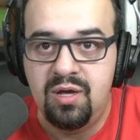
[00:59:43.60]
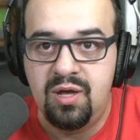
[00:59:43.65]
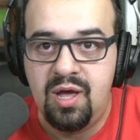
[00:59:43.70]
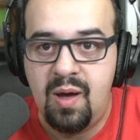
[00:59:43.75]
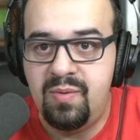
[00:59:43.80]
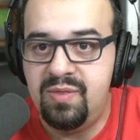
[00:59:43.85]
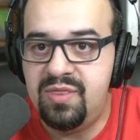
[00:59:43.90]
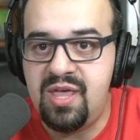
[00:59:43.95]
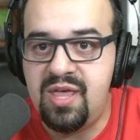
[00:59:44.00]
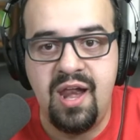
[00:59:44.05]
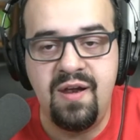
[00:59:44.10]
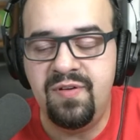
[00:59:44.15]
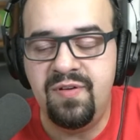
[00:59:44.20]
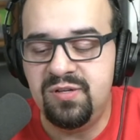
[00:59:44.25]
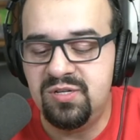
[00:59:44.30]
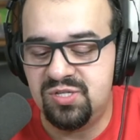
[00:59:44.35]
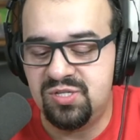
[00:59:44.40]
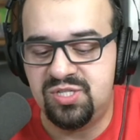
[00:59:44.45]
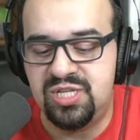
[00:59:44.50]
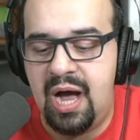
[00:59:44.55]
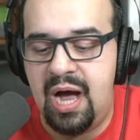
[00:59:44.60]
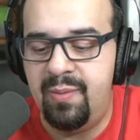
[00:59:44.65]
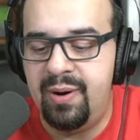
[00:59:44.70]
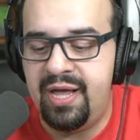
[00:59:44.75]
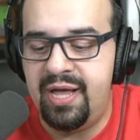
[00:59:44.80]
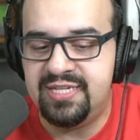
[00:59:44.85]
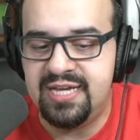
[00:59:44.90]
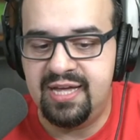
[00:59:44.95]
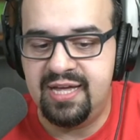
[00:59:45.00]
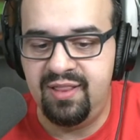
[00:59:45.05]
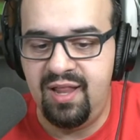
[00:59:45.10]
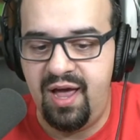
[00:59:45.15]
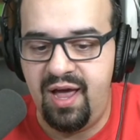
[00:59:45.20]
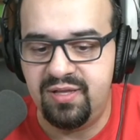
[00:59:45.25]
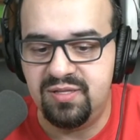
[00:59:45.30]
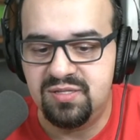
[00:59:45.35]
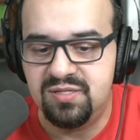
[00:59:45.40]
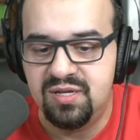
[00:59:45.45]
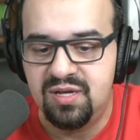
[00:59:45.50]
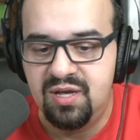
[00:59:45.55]
I mean, the NFL just dominates
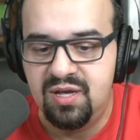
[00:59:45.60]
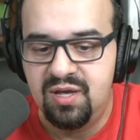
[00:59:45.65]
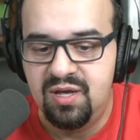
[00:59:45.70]
headlines,